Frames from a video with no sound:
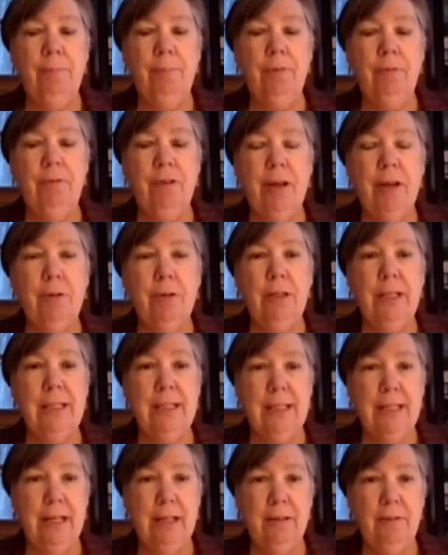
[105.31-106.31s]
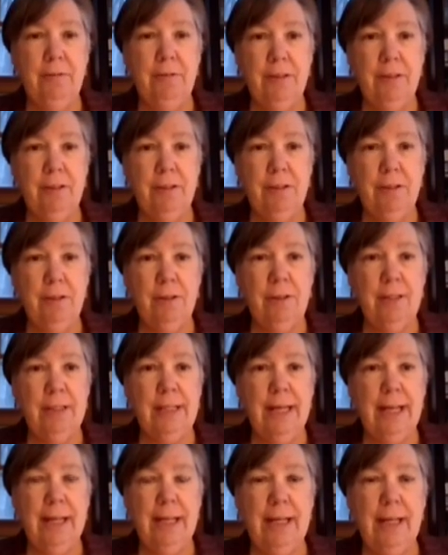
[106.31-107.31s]
federal and state officials
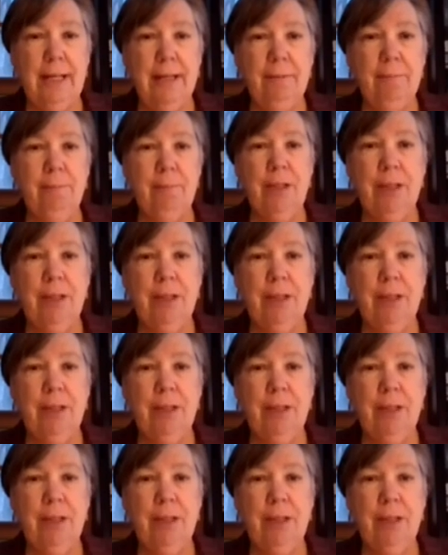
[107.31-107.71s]
saying,